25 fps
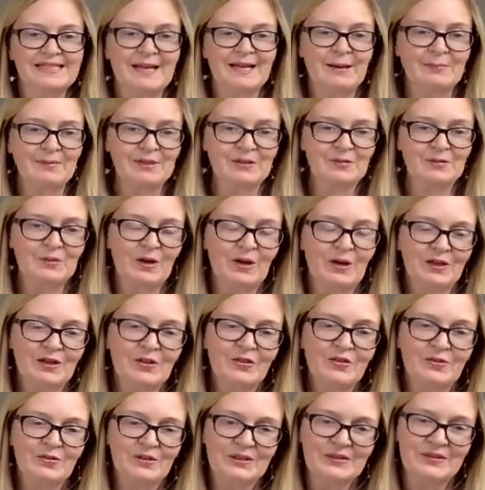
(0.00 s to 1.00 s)
I'm going to walk
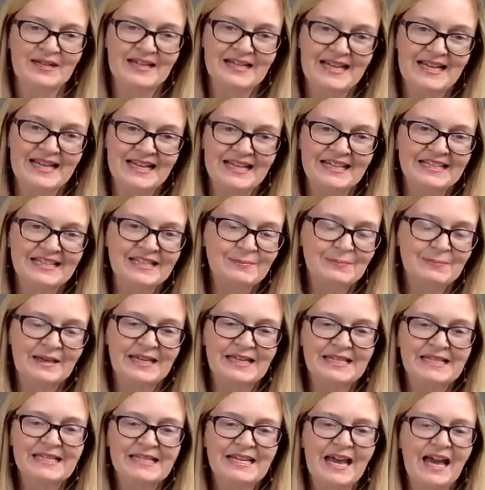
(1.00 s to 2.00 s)
you through it and
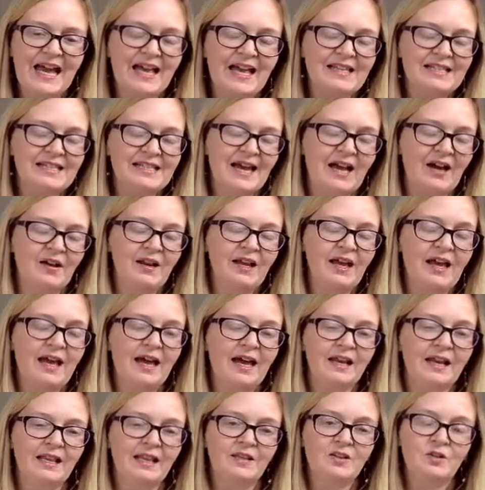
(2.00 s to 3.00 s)
explain how to
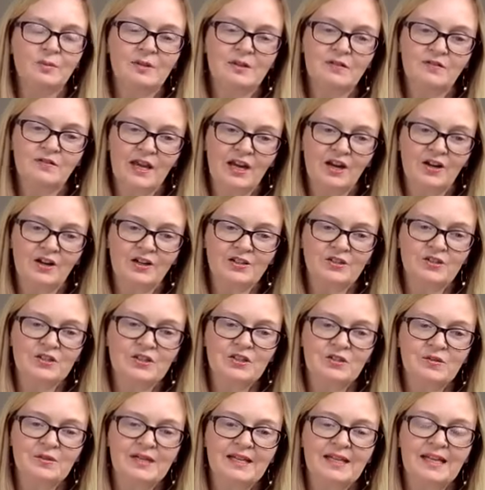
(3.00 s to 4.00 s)
add a little bit of character
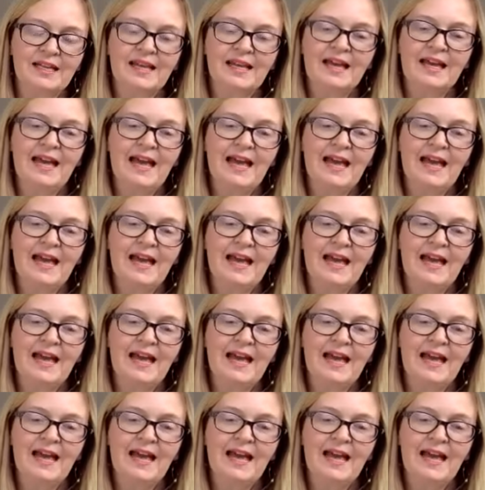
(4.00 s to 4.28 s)
to it,